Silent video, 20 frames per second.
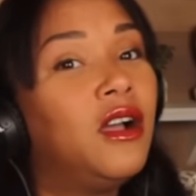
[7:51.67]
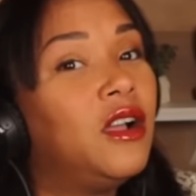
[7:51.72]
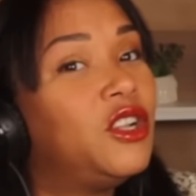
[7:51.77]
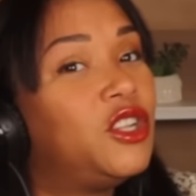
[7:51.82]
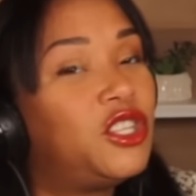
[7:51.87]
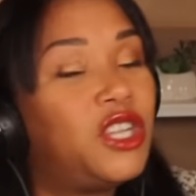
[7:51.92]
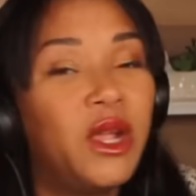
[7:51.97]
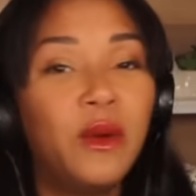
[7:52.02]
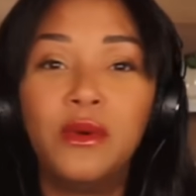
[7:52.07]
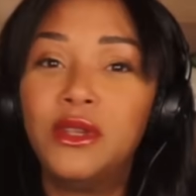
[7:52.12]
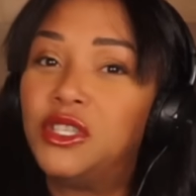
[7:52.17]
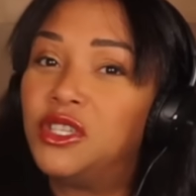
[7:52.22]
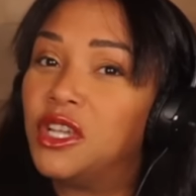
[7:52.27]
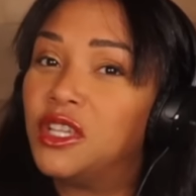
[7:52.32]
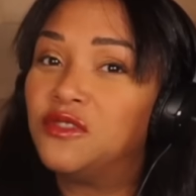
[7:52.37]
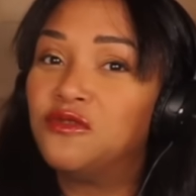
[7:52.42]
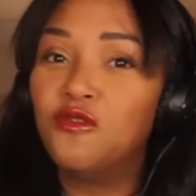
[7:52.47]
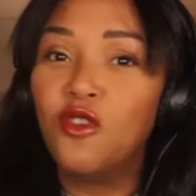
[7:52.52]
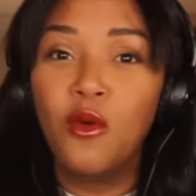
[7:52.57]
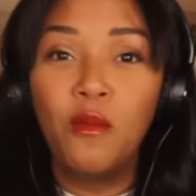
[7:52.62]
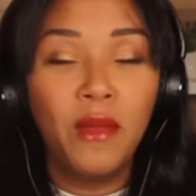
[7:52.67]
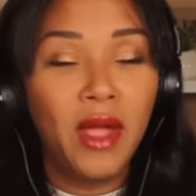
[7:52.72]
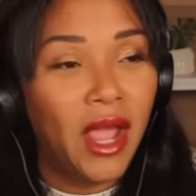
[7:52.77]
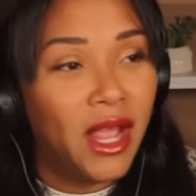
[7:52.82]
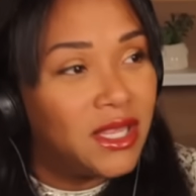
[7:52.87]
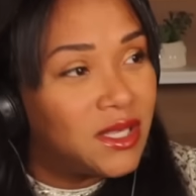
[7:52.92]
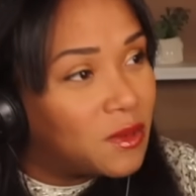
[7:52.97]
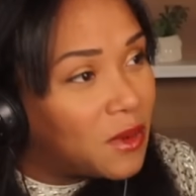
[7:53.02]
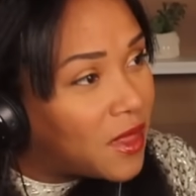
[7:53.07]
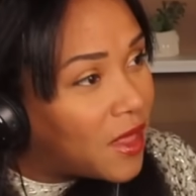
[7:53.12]
she was just
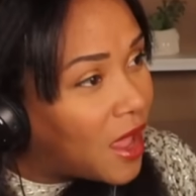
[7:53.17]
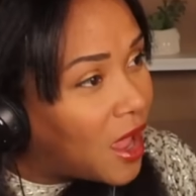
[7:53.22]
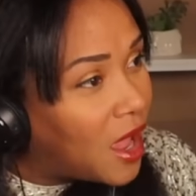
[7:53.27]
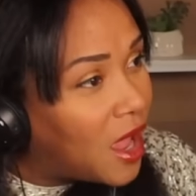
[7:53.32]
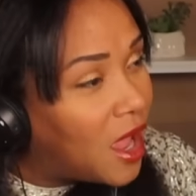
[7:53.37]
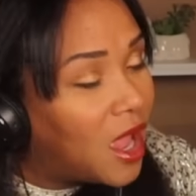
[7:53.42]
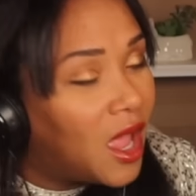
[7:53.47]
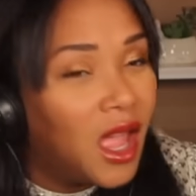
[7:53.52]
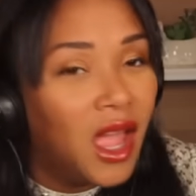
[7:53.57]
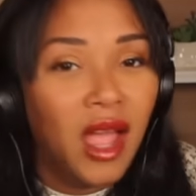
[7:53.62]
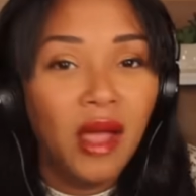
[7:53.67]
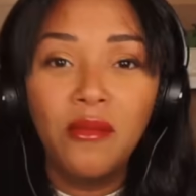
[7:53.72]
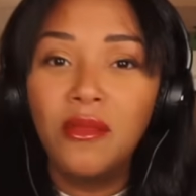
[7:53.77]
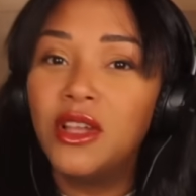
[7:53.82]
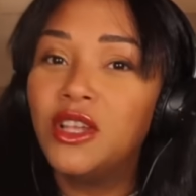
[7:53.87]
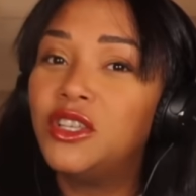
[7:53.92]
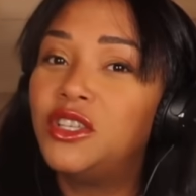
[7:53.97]
roommates with him.